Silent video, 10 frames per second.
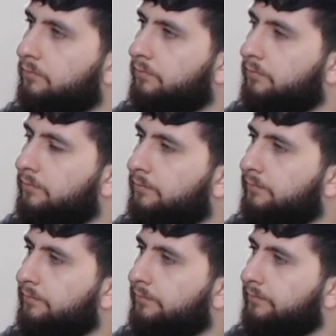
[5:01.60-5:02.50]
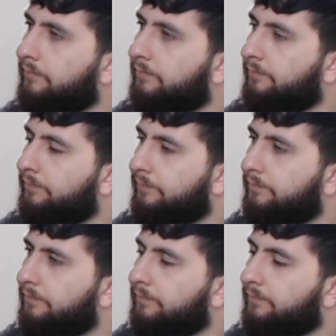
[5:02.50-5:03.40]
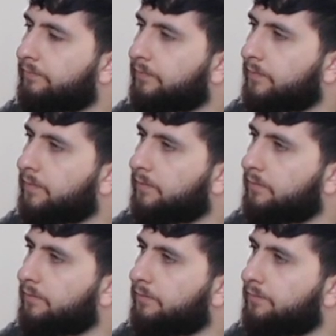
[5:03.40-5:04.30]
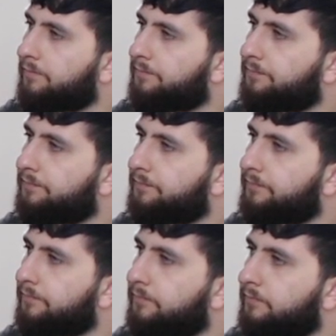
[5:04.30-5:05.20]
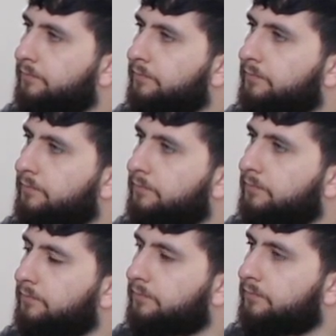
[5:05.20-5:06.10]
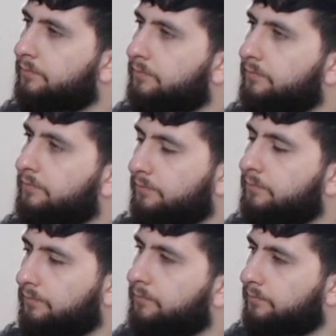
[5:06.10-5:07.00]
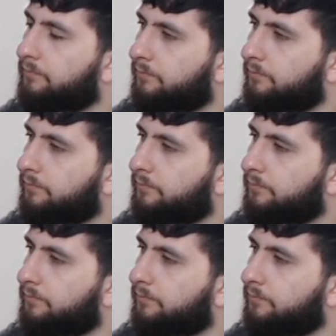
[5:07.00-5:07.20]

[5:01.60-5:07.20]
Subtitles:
(silent)